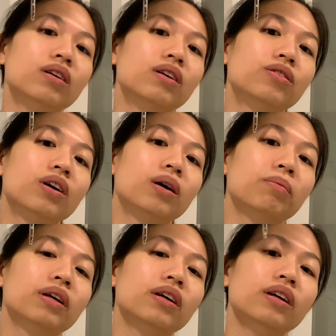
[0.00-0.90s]
a drop
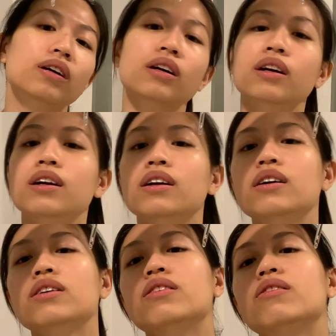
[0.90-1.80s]
here,
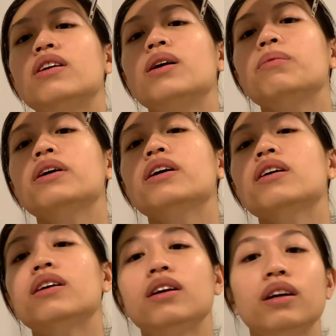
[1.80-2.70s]
rub
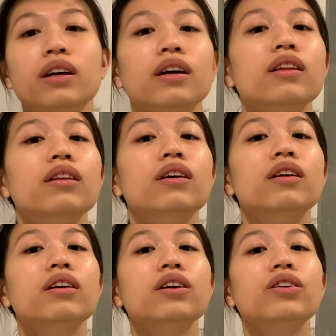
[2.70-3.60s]
here, and
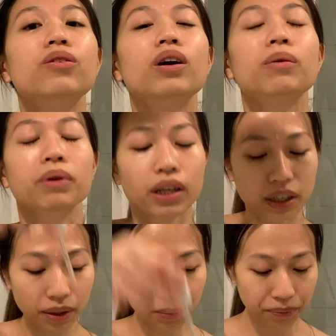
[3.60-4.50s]
then a drop
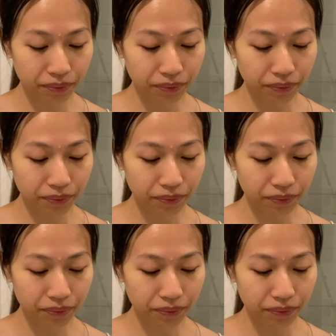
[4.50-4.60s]
here.